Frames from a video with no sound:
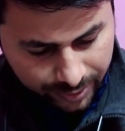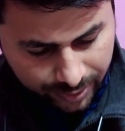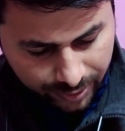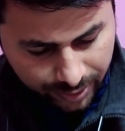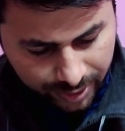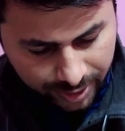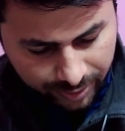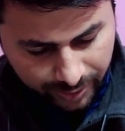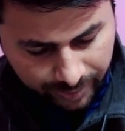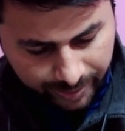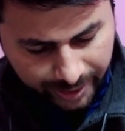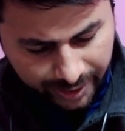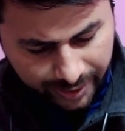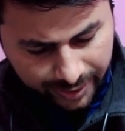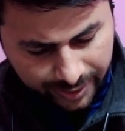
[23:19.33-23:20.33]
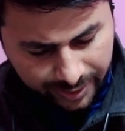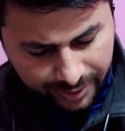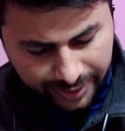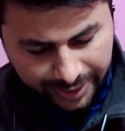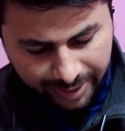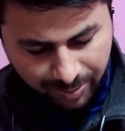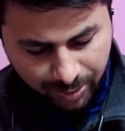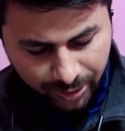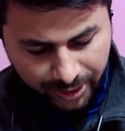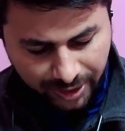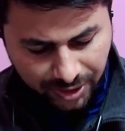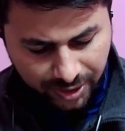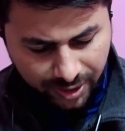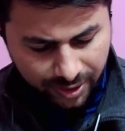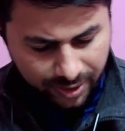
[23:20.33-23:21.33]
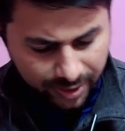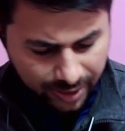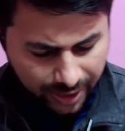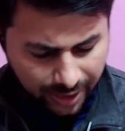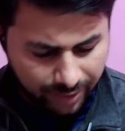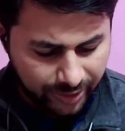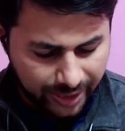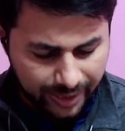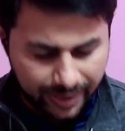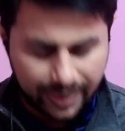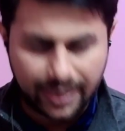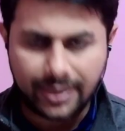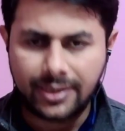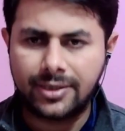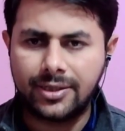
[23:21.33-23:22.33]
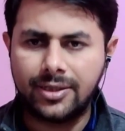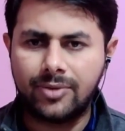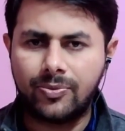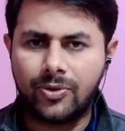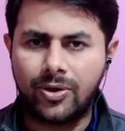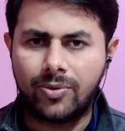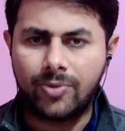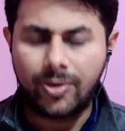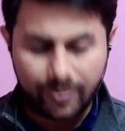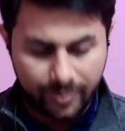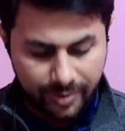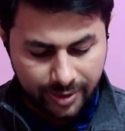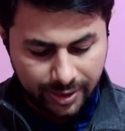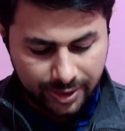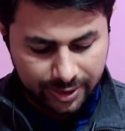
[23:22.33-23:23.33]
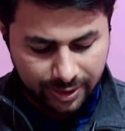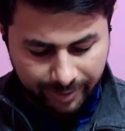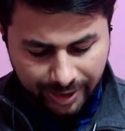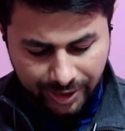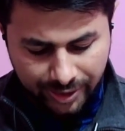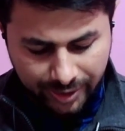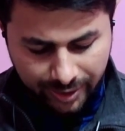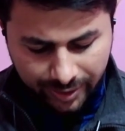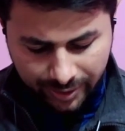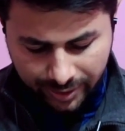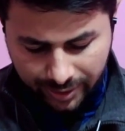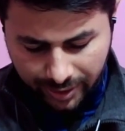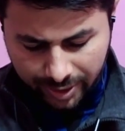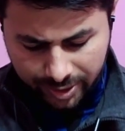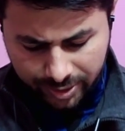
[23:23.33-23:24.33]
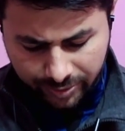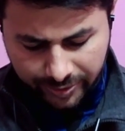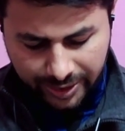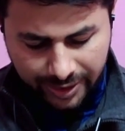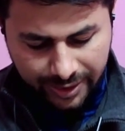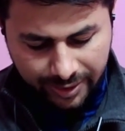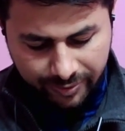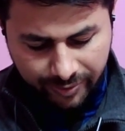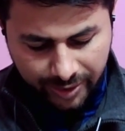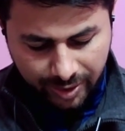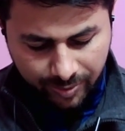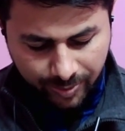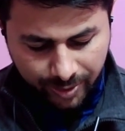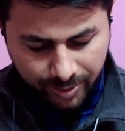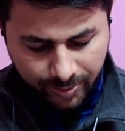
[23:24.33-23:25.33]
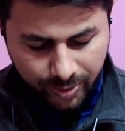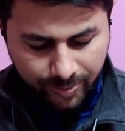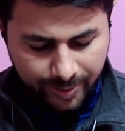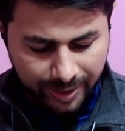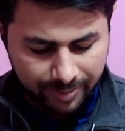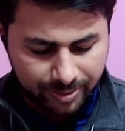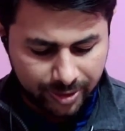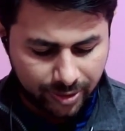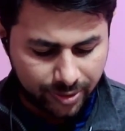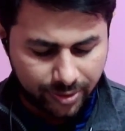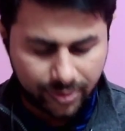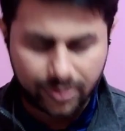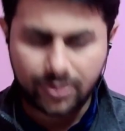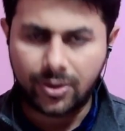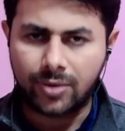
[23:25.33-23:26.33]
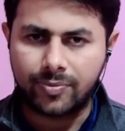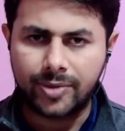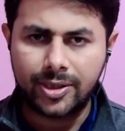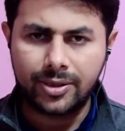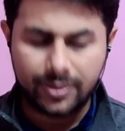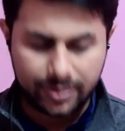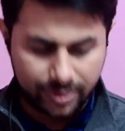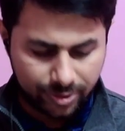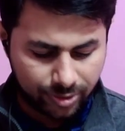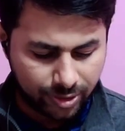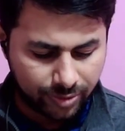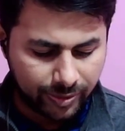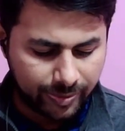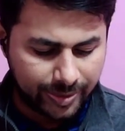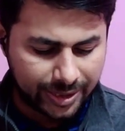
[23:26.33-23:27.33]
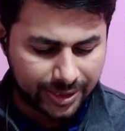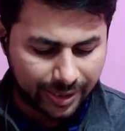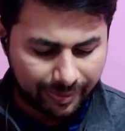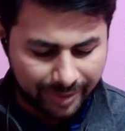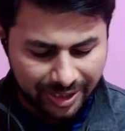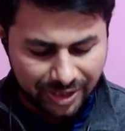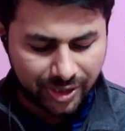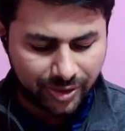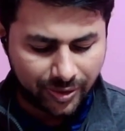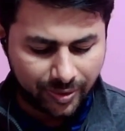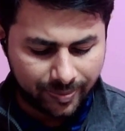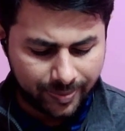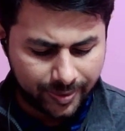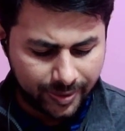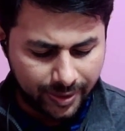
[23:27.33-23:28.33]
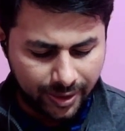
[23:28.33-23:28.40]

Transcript: So this will be the net potential, and we can write it in a form of a summation. We can take 1 upon 4 pi epsilon naught common. So it will be summation of,